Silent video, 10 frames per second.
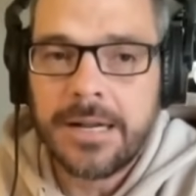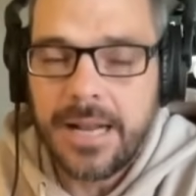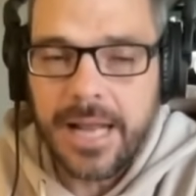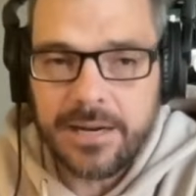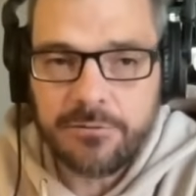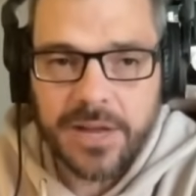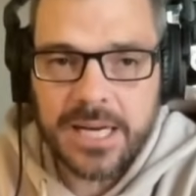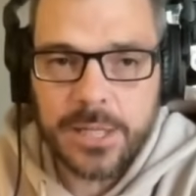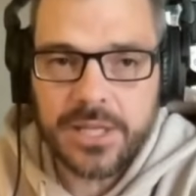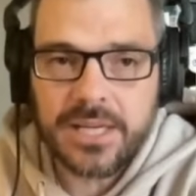And if
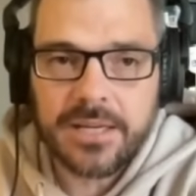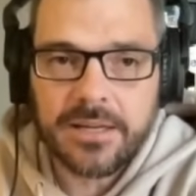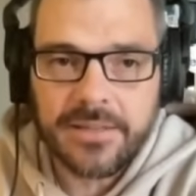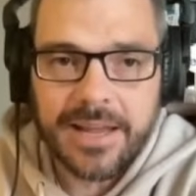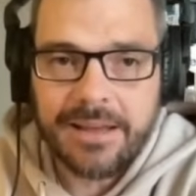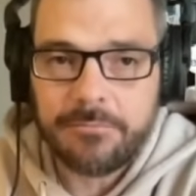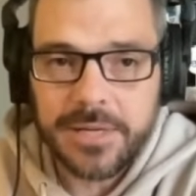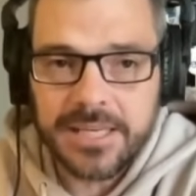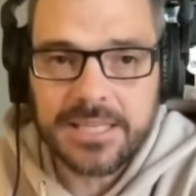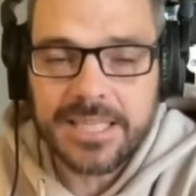anything, they have
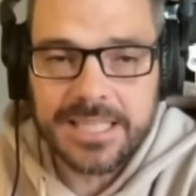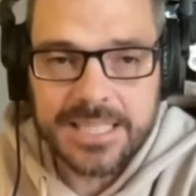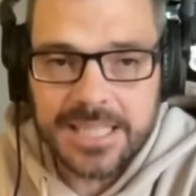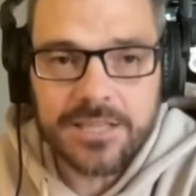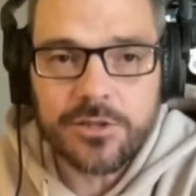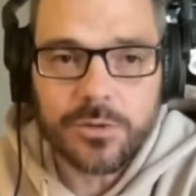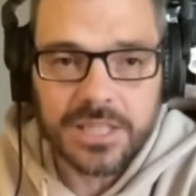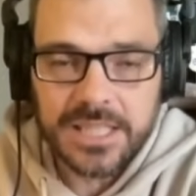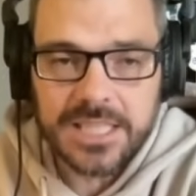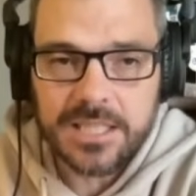been
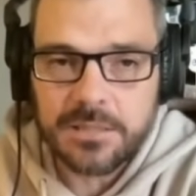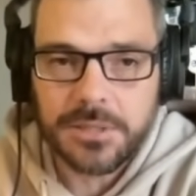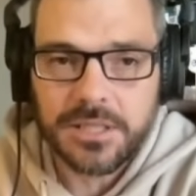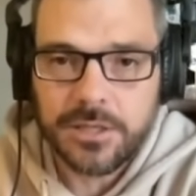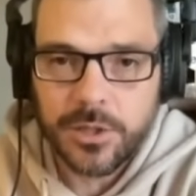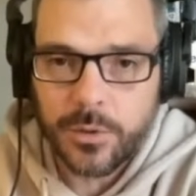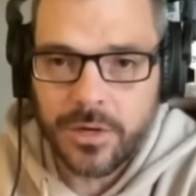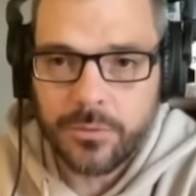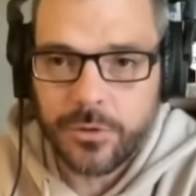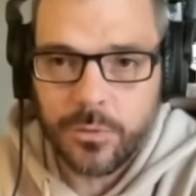continually disciplined
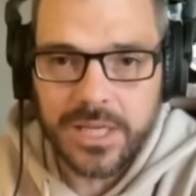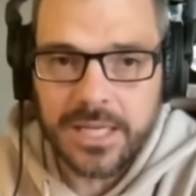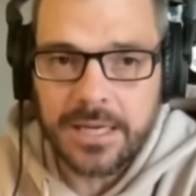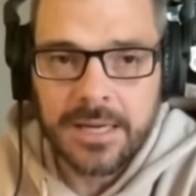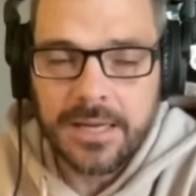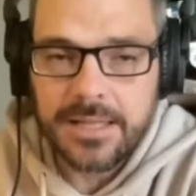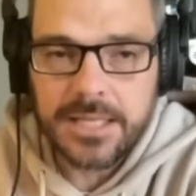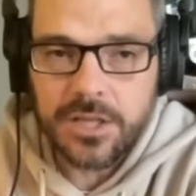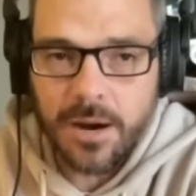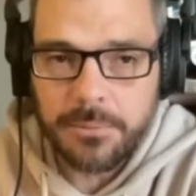throughout the week.
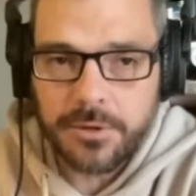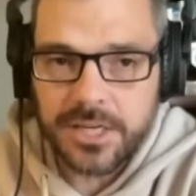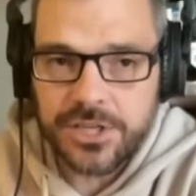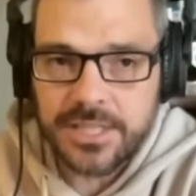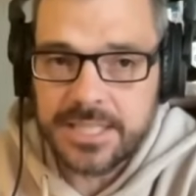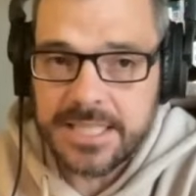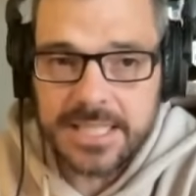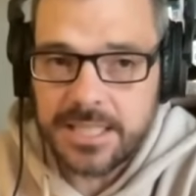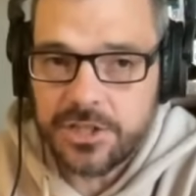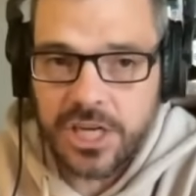These operations
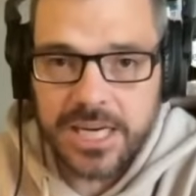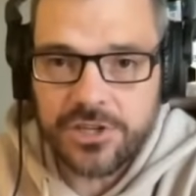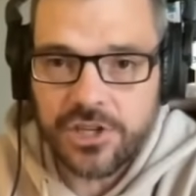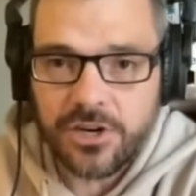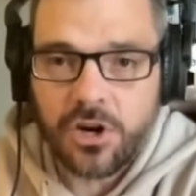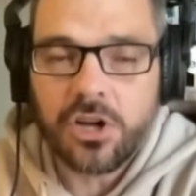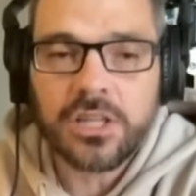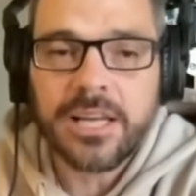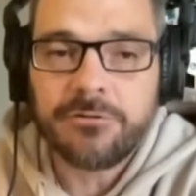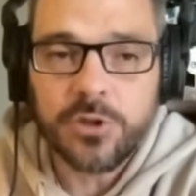didn't change at all.
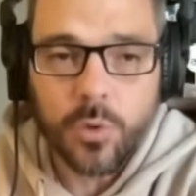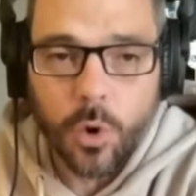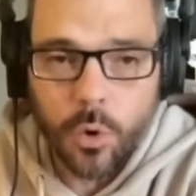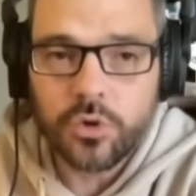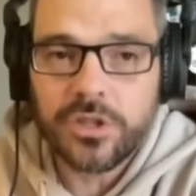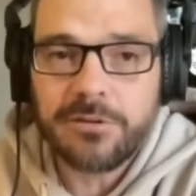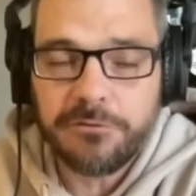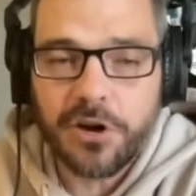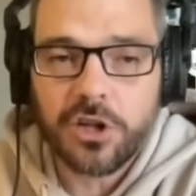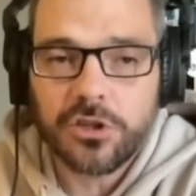If you only
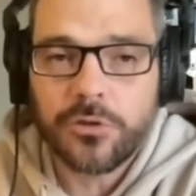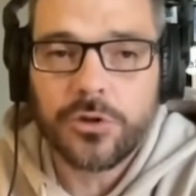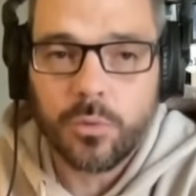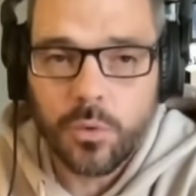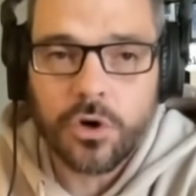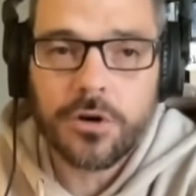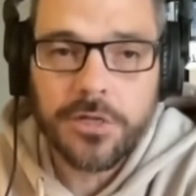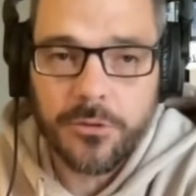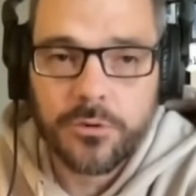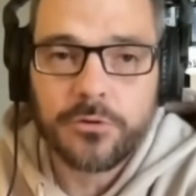followed the war
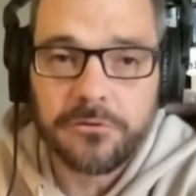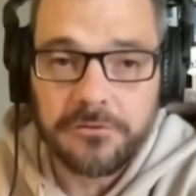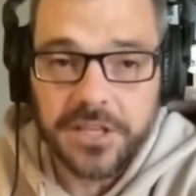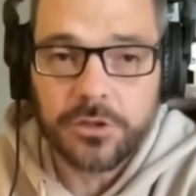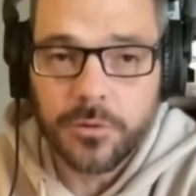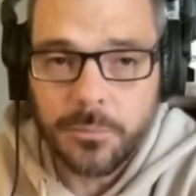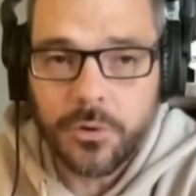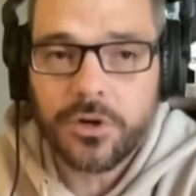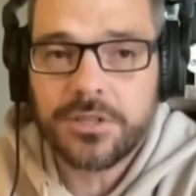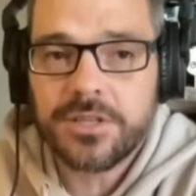through field
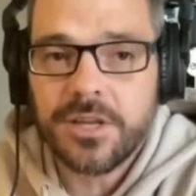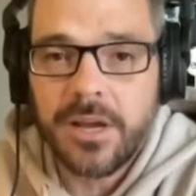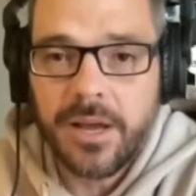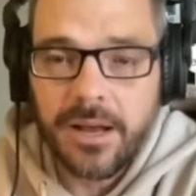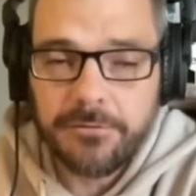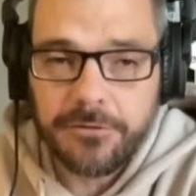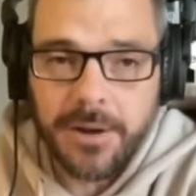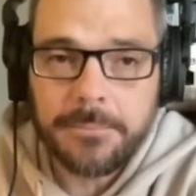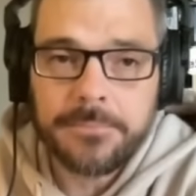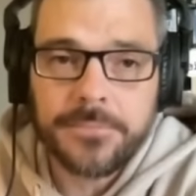reports
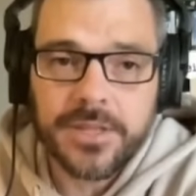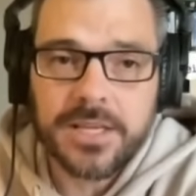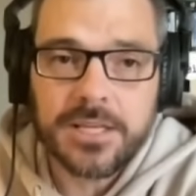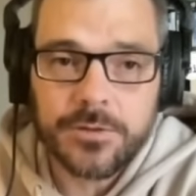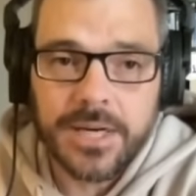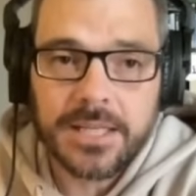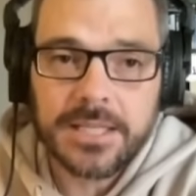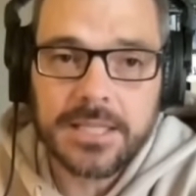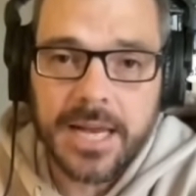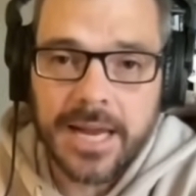from the
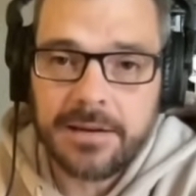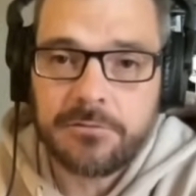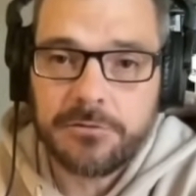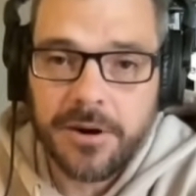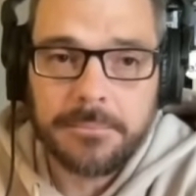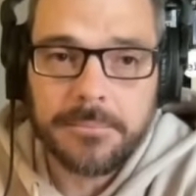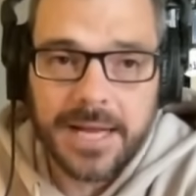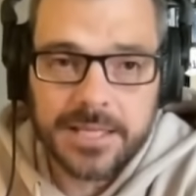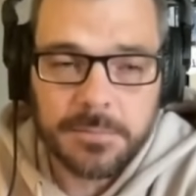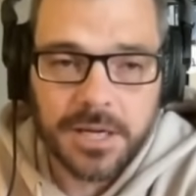Israelis and from
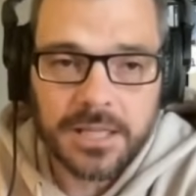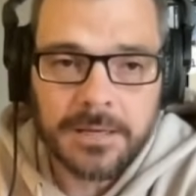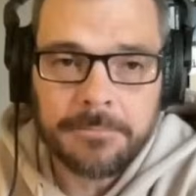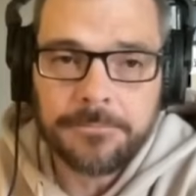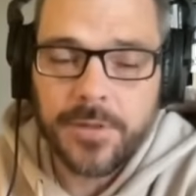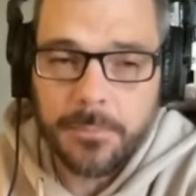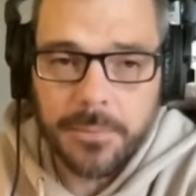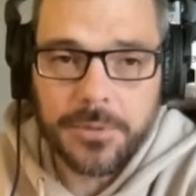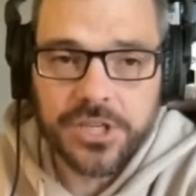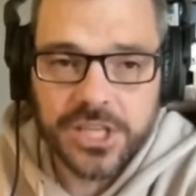Hizballah, but
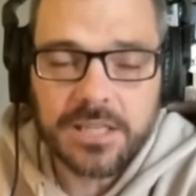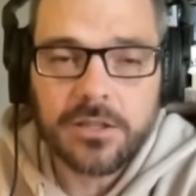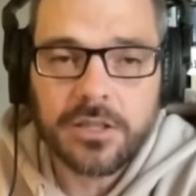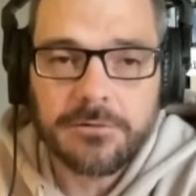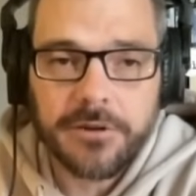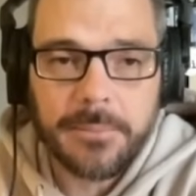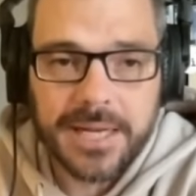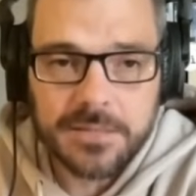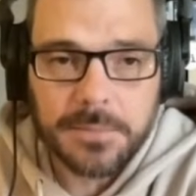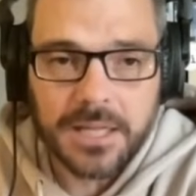particularly from
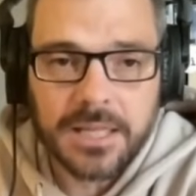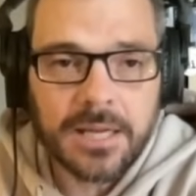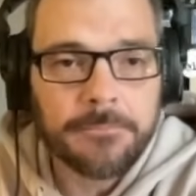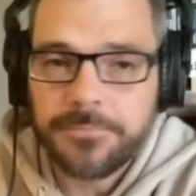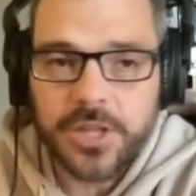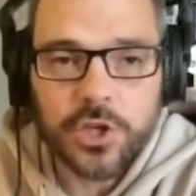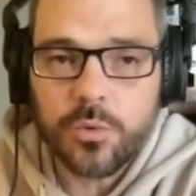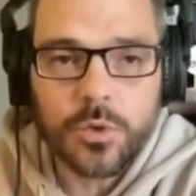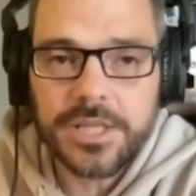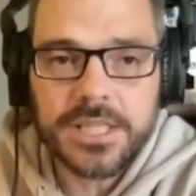Hizballah, you
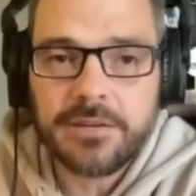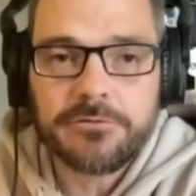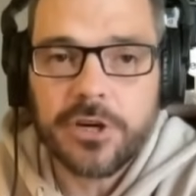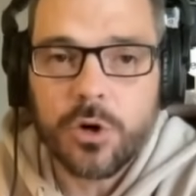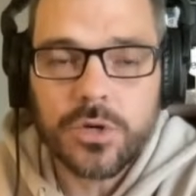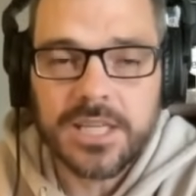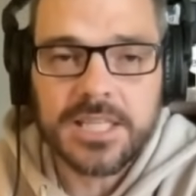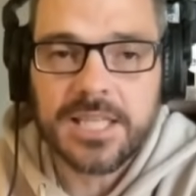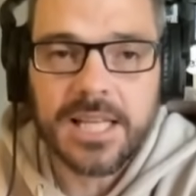wouldn't have noticed the